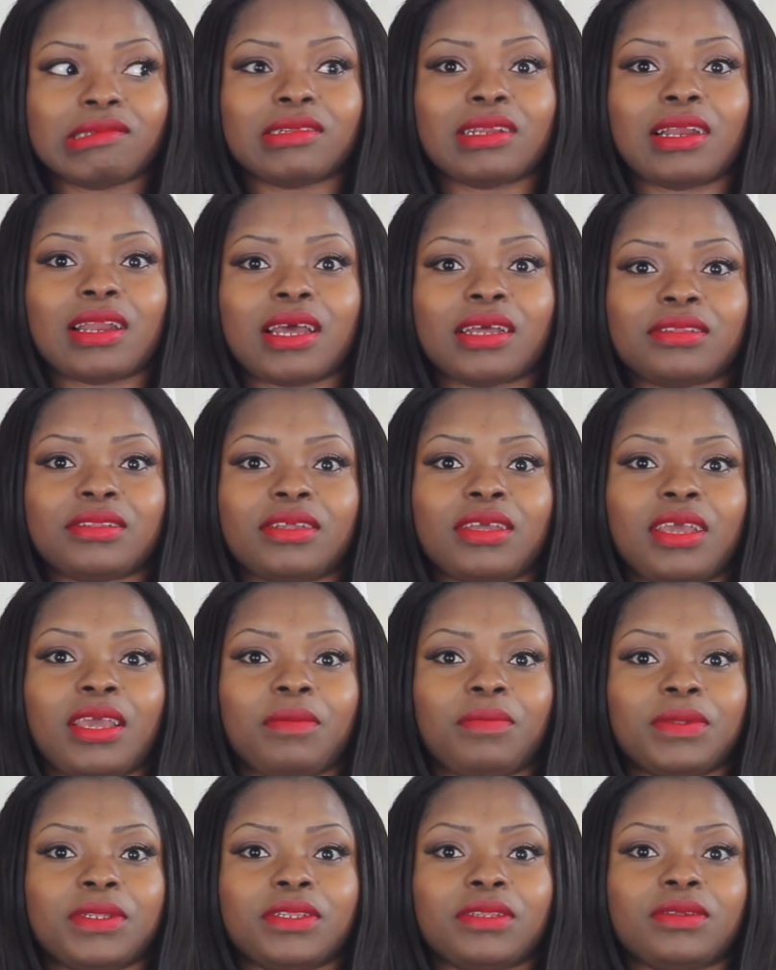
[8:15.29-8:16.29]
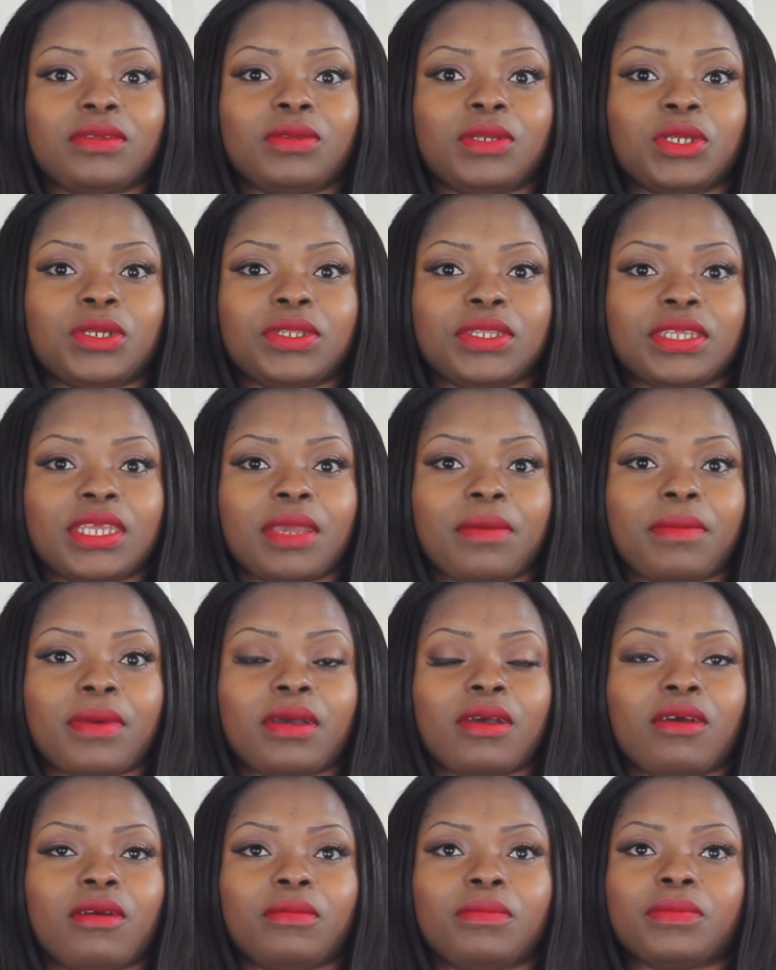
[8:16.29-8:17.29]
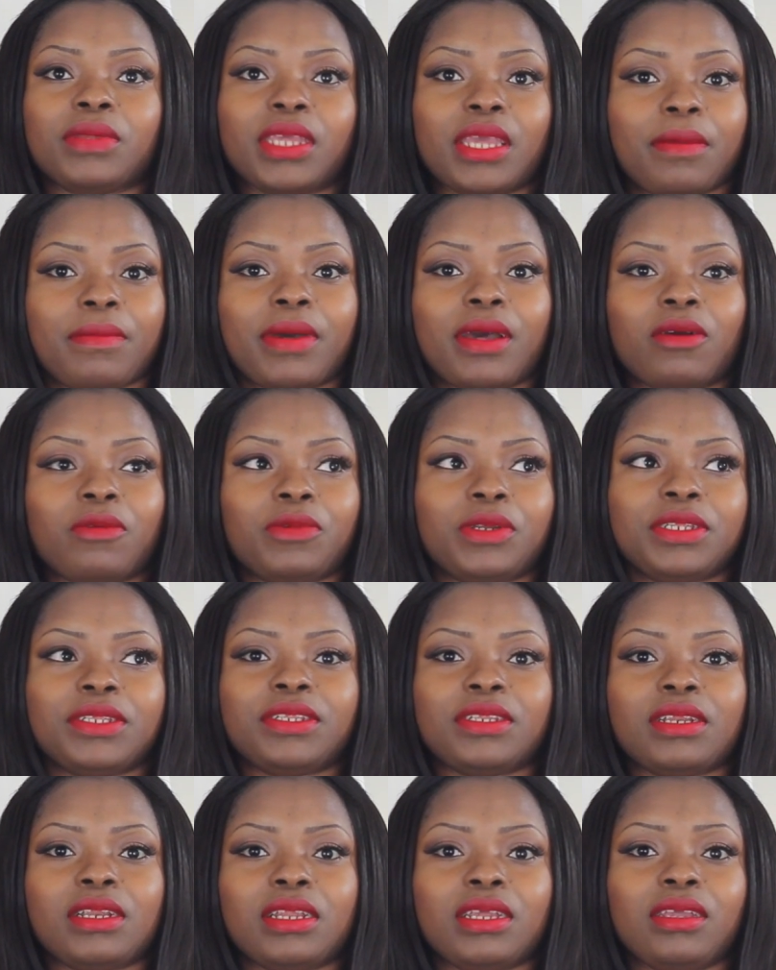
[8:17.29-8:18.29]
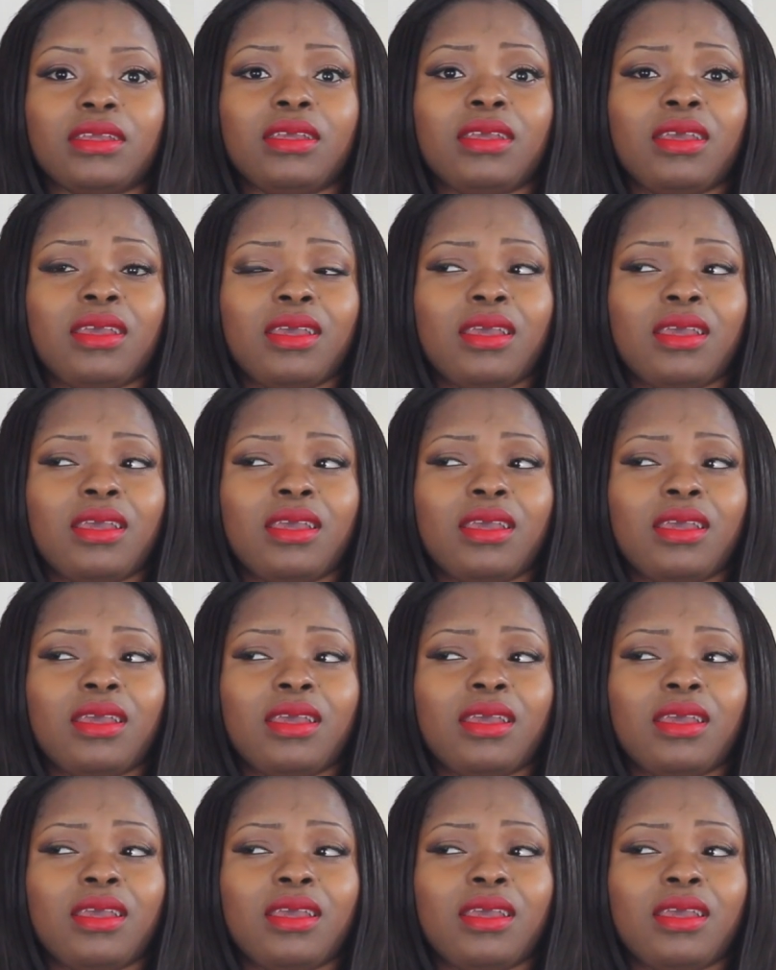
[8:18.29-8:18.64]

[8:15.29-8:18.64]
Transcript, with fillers: the last episode just came um came out recently,